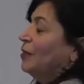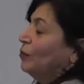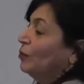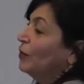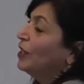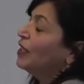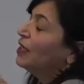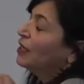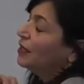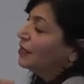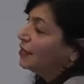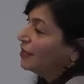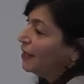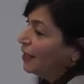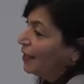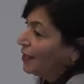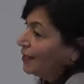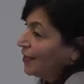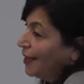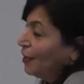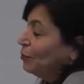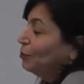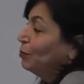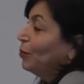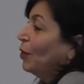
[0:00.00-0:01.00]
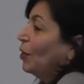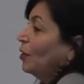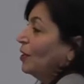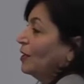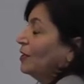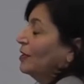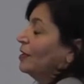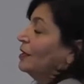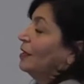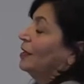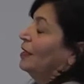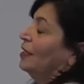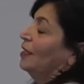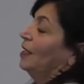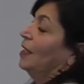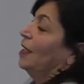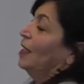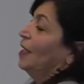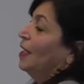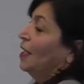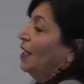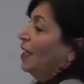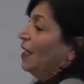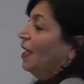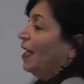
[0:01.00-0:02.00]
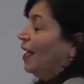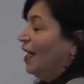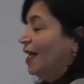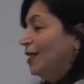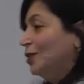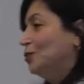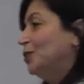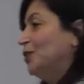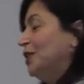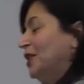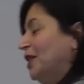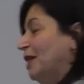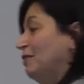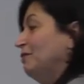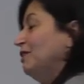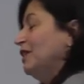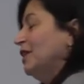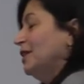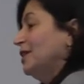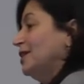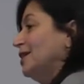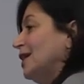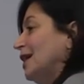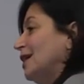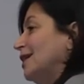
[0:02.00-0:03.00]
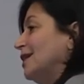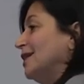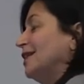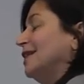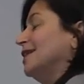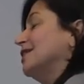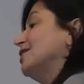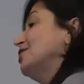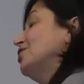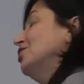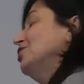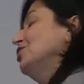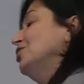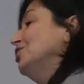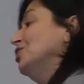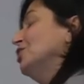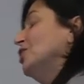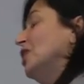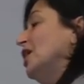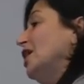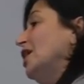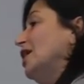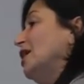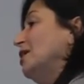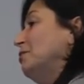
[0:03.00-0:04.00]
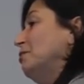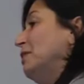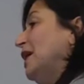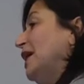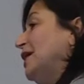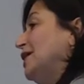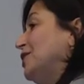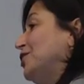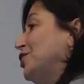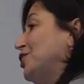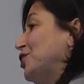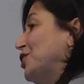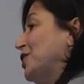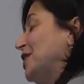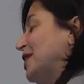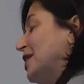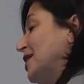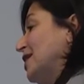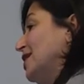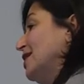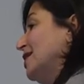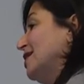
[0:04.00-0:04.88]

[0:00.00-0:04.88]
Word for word: way with a takedown policy and with having a delegate who uh, manages